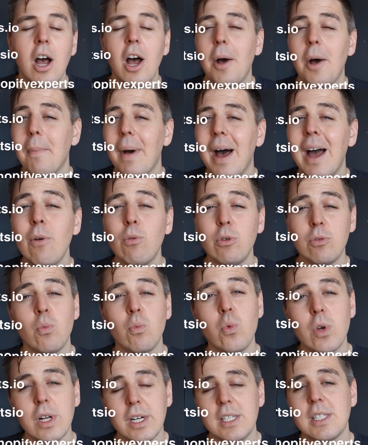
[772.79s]
I
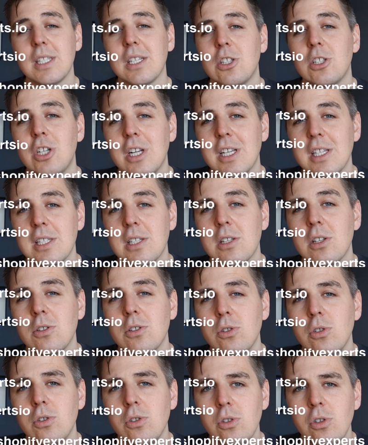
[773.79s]
would really suggest
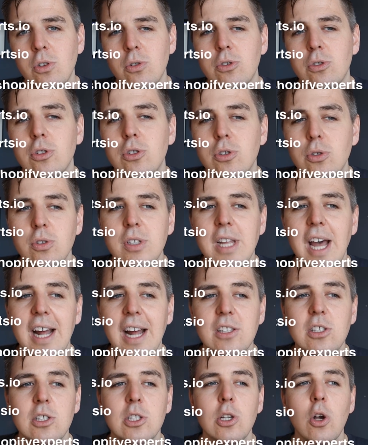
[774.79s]
you to do that.